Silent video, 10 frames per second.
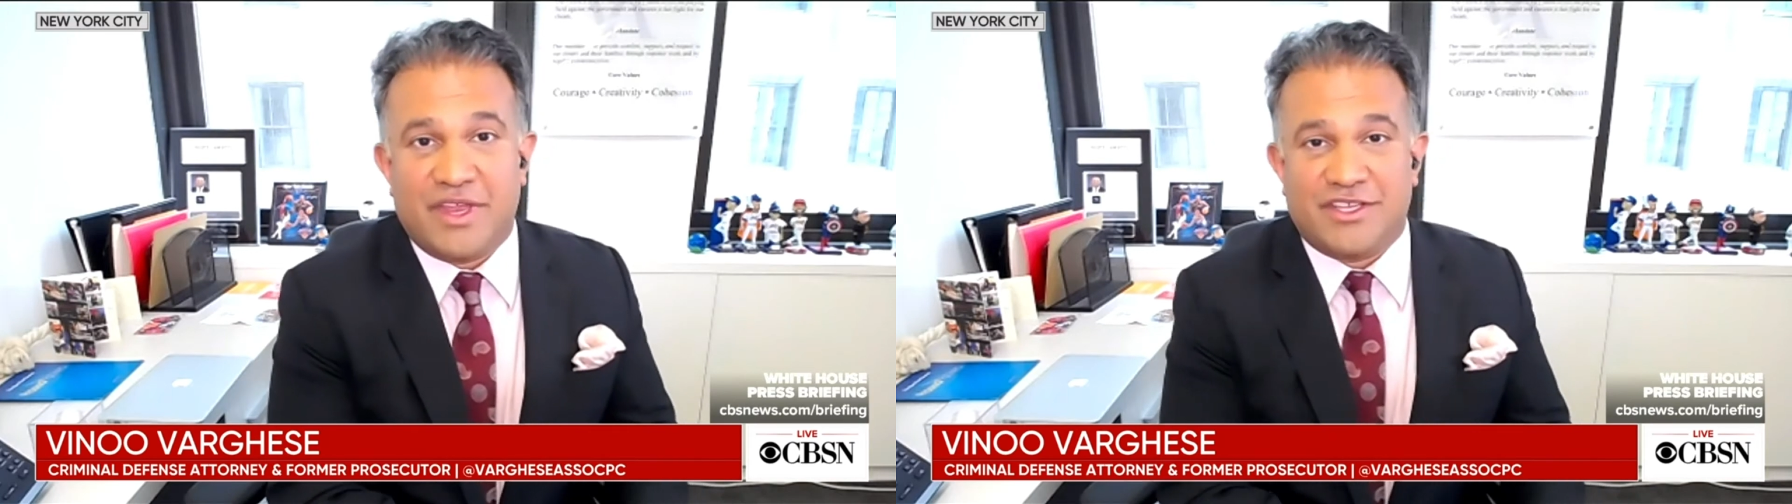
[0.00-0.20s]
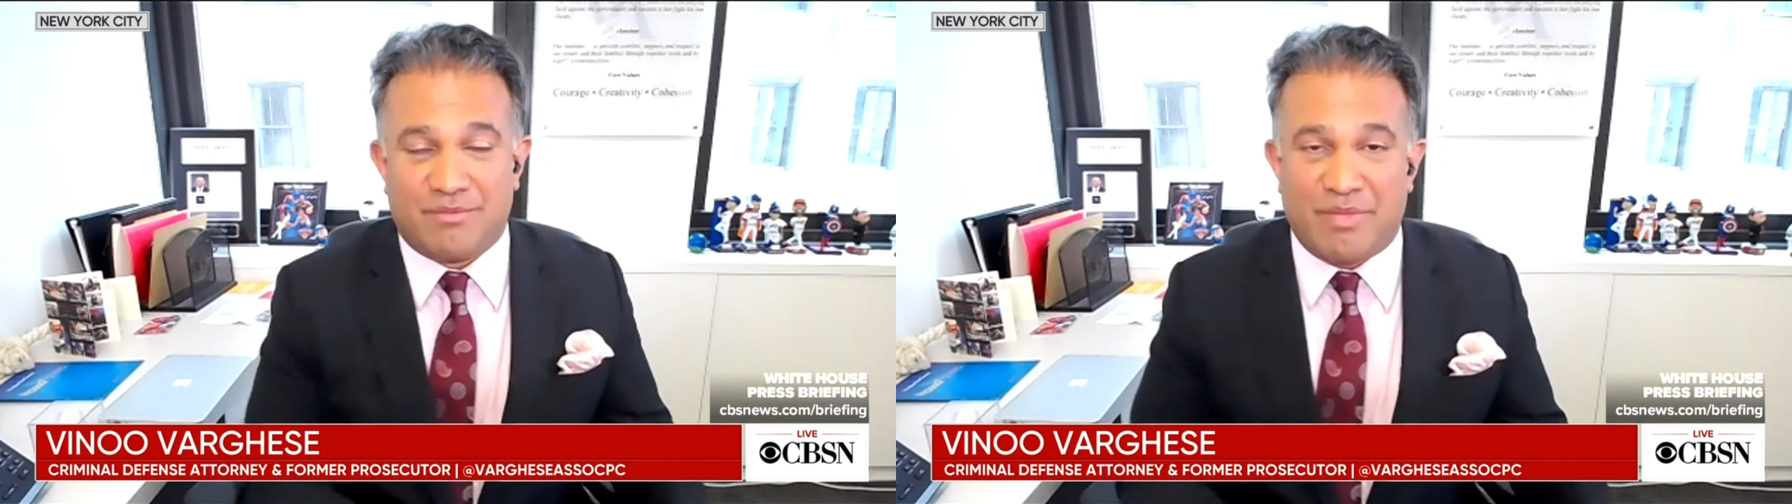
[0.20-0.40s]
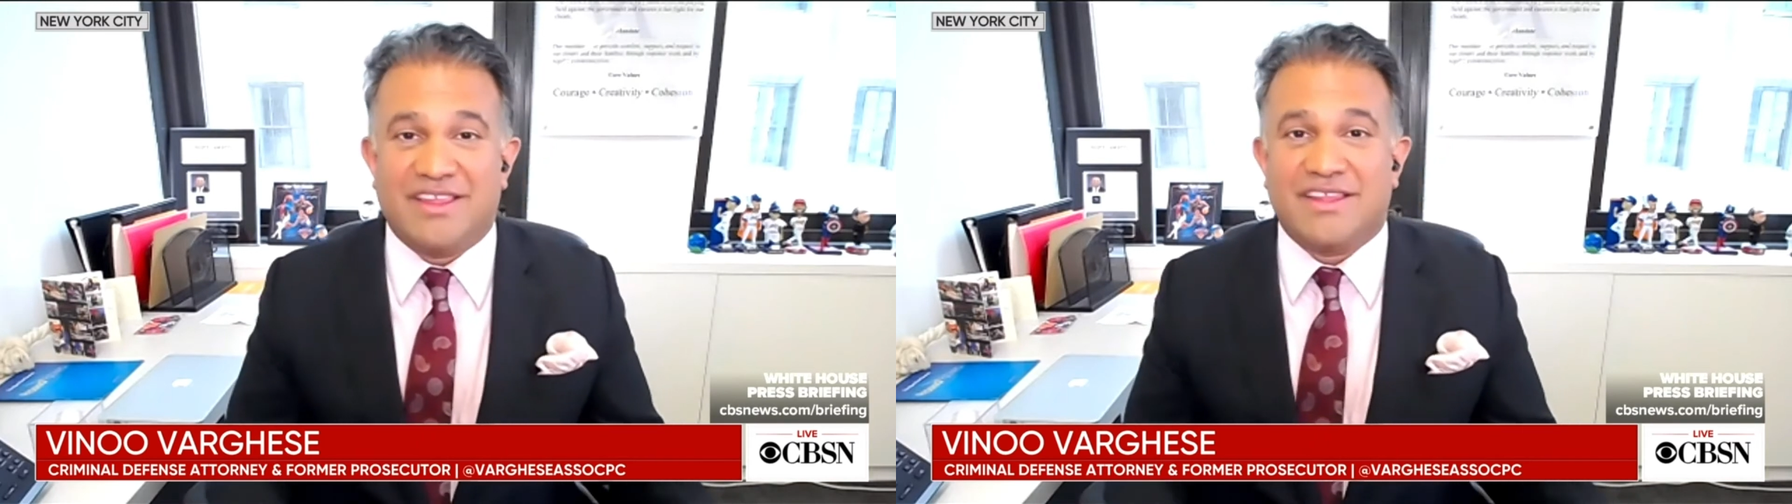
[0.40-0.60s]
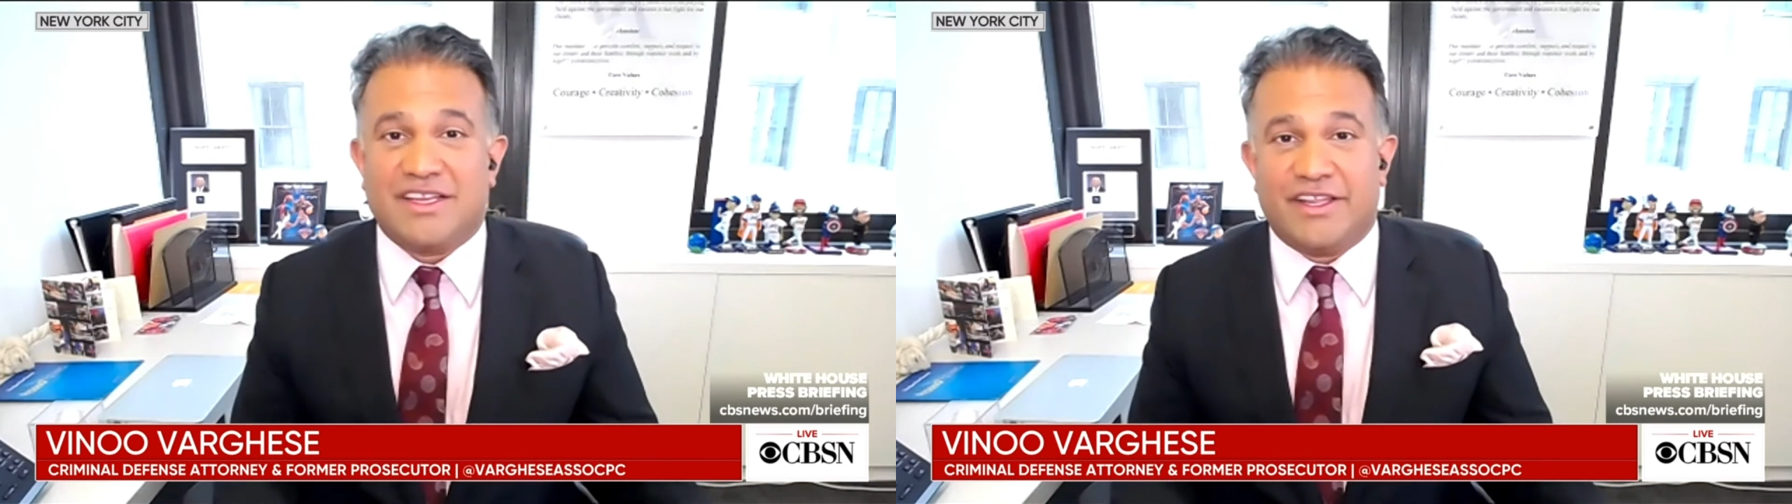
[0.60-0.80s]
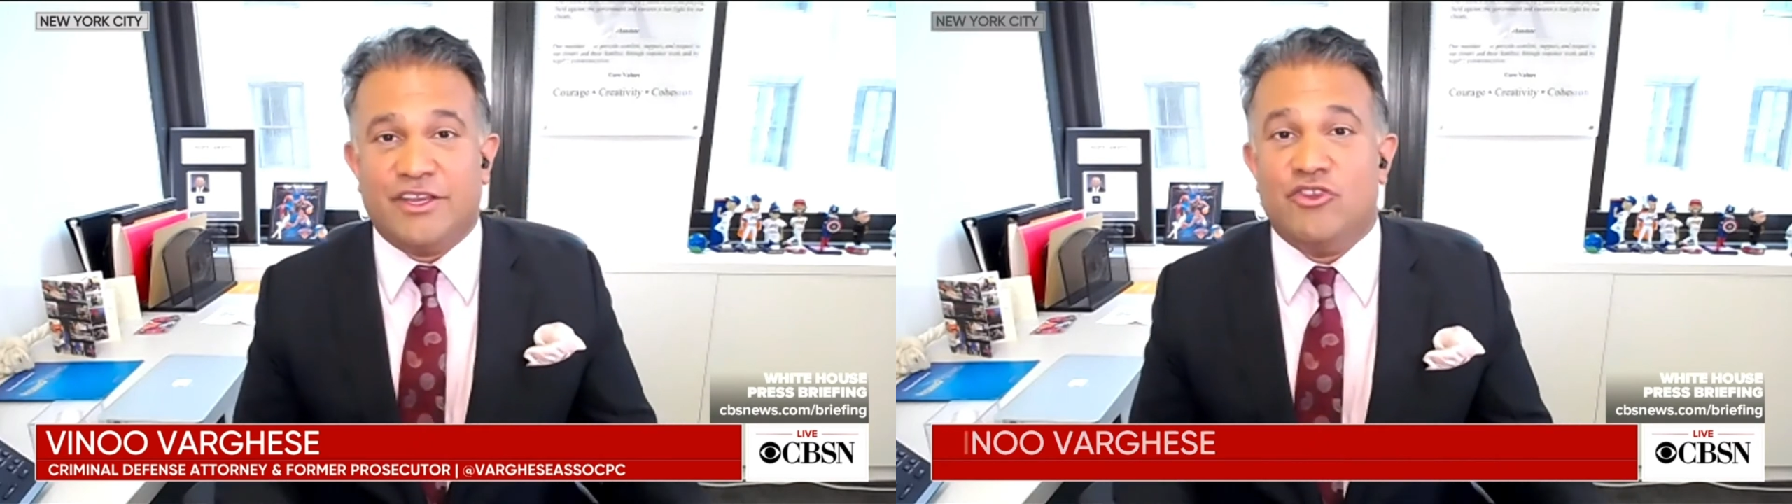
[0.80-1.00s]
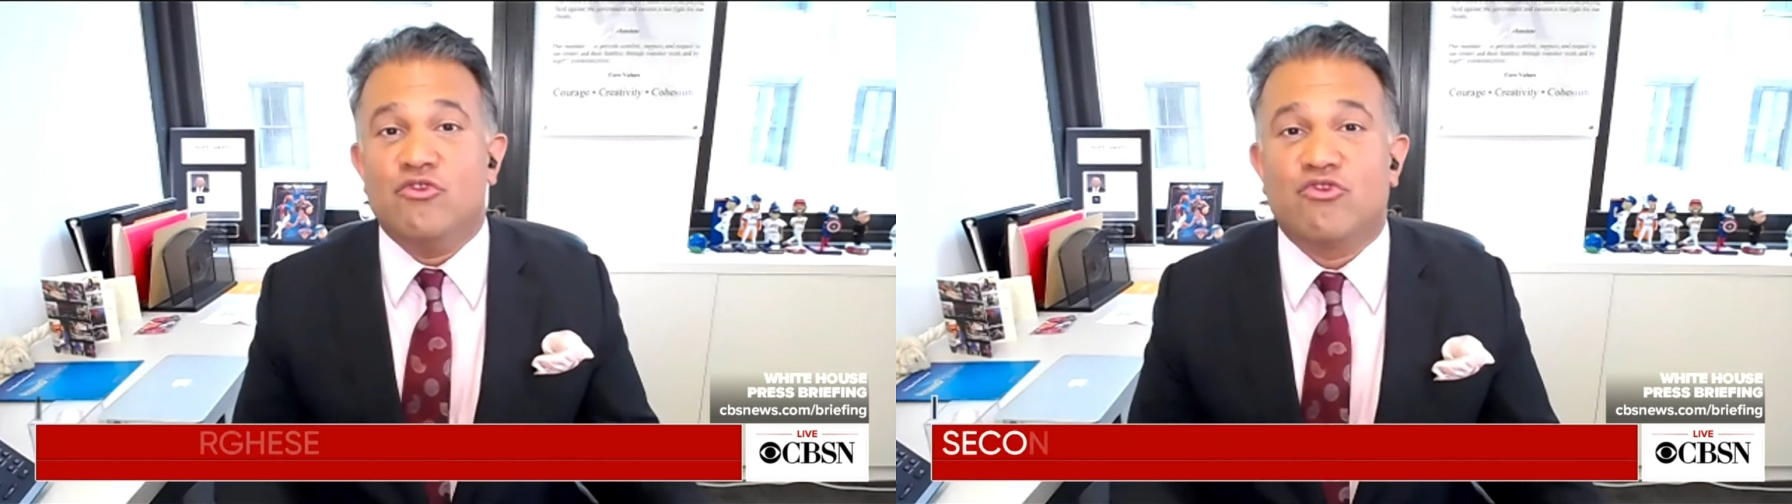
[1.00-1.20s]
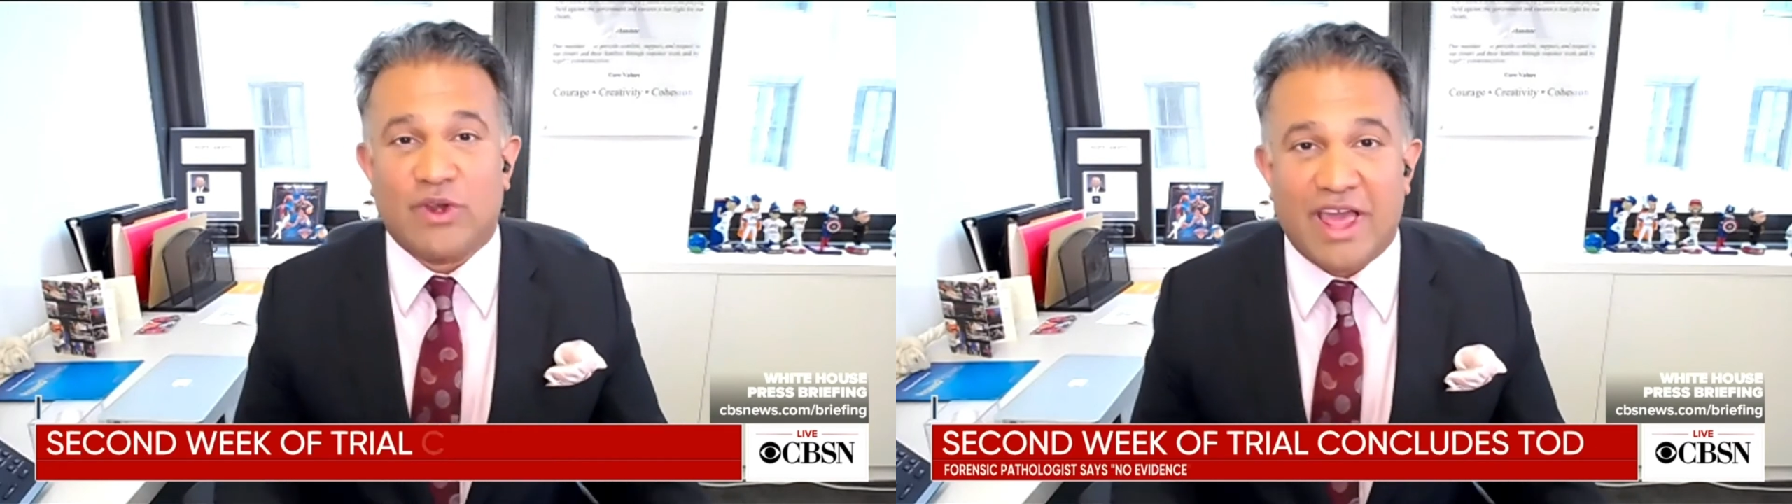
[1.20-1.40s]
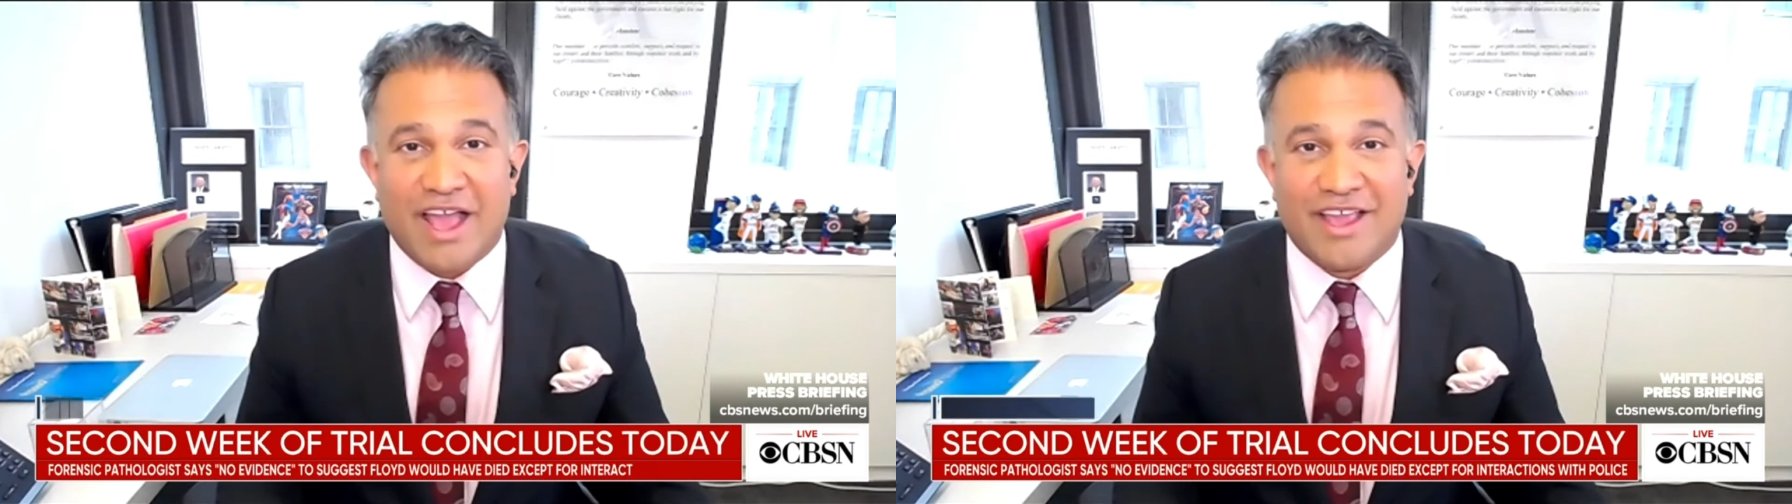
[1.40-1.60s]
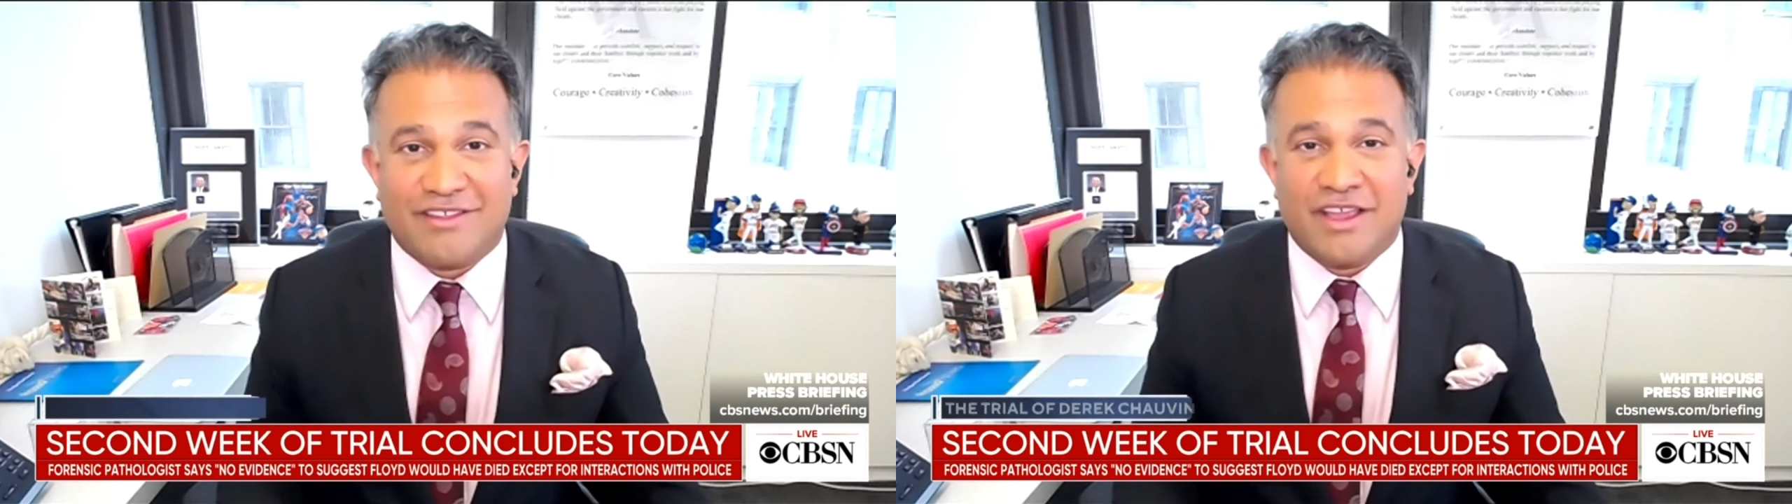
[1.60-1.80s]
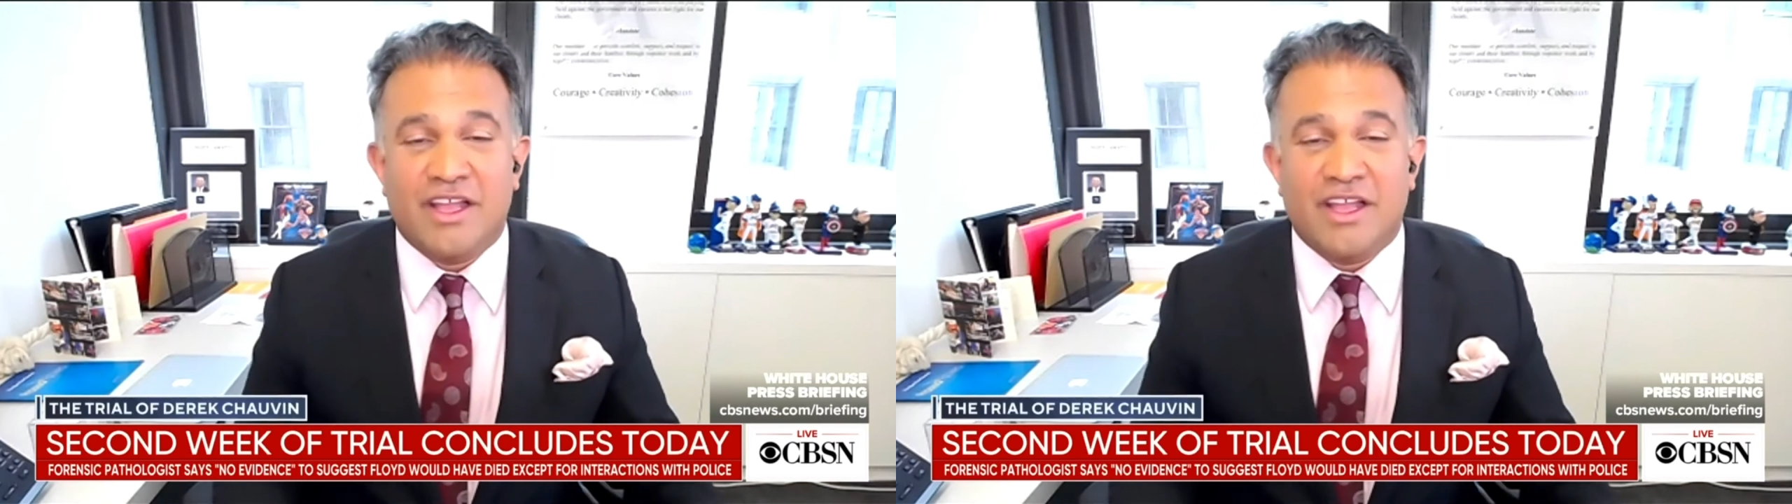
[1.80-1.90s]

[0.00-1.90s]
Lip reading: to basically neutralize